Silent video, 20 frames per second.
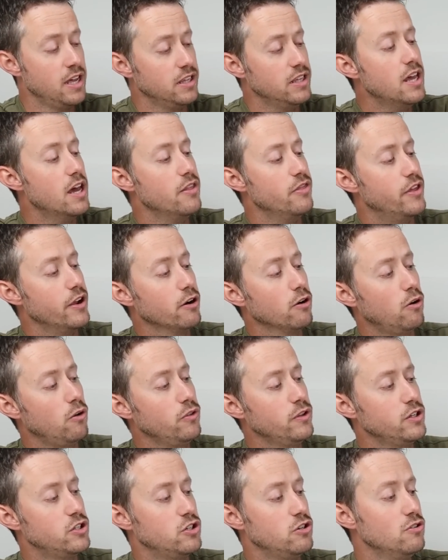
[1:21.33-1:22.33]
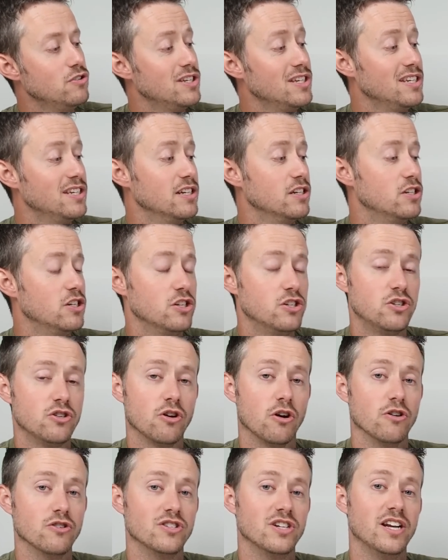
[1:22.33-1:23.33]
Yet they're only choosing to
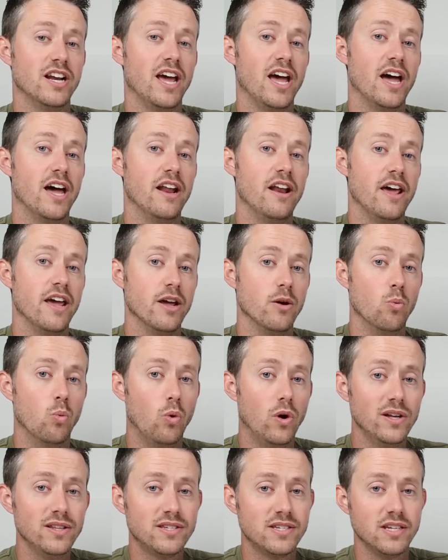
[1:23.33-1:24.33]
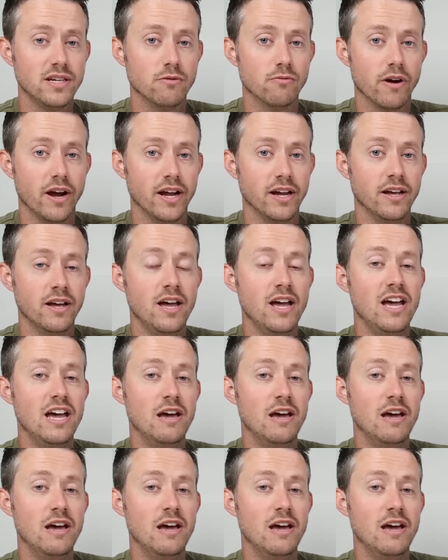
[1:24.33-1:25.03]
discharge it at a 1C rate,